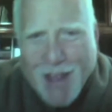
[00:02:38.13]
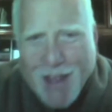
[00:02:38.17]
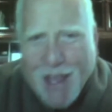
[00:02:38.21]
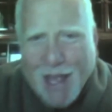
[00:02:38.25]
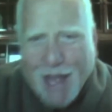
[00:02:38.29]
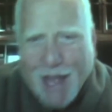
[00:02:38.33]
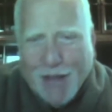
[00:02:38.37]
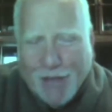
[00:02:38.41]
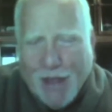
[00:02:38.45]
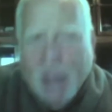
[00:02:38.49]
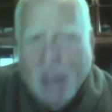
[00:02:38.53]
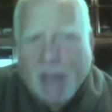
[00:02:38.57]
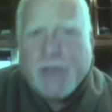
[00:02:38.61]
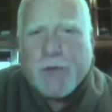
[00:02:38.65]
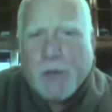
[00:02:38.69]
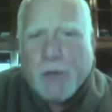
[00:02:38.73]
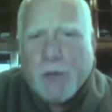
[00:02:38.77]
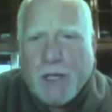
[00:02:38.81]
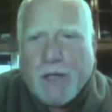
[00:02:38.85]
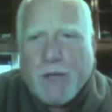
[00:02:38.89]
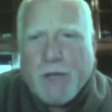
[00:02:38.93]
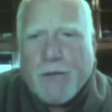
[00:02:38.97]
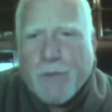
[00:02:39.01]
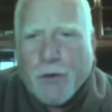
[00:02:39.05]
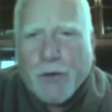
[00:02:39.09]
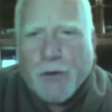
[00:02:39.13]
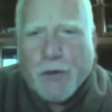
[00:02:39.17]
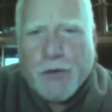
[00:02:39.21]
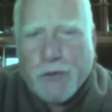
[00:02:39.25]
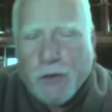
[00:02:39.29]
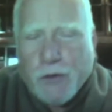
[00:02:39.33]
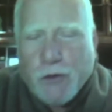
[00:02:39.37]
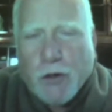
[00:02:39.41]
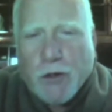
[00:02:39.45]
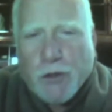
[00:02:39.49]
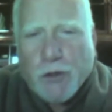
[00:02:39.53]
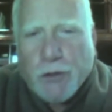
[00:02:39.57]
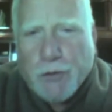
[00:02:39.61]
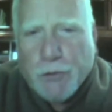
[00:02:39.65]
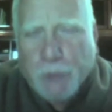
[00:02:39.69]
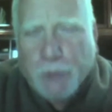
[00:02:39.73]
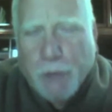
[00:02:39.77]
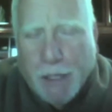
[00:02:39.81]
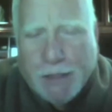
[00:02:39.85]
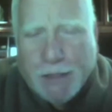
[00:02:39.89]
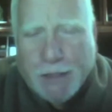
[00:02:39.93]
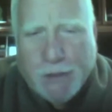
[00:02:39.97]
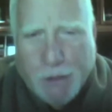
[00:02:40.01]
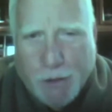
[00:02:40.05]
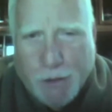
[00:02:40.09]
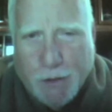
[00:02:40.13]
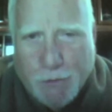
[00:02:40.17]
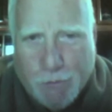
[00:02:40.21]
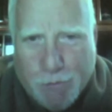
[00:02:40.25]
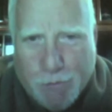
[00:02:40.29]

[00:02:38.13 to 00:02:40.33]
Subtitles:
And that's when he first started directing.